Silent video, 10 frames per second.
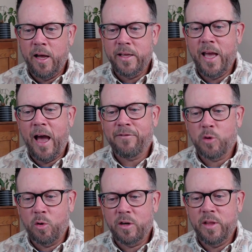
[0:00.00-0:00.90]
Yeah, after
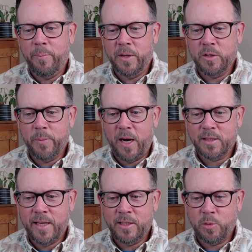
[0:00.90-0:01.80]
ordering the Bungu
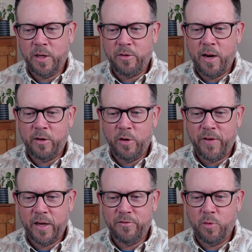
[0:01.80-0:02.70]
Box 823, I don't know if
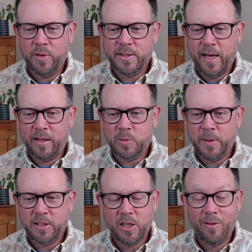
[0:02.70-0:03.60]
I can afford the Dallas
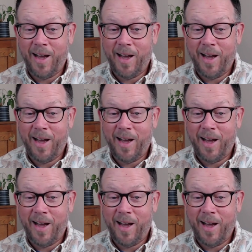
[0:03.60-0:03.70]
Pin Show.